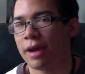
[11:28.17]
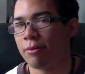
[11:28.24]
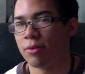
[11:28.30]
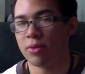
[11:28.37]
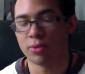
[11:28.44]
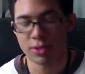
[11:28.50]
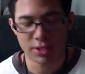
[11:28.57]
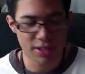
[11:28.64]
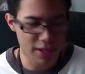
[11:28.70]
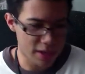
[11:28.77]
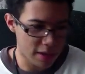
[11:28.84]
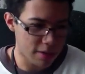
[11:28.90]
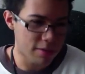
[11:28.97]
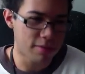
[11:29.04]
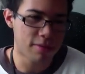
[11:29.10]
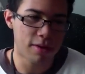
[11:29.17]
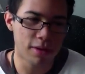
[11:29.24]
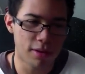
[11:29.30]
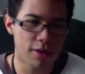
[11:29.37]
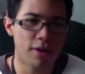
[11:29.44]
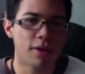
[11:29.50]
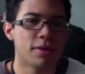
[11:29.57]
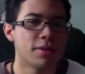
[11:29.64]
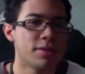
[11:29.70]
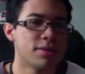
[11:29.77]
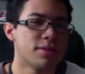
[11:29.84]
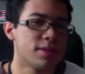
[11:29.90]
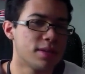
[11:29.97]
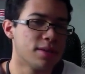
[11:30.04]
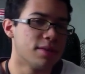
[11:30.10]
and we were singing
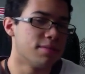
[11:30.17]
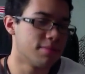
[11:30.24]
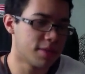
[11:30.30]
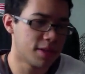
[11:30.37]
along to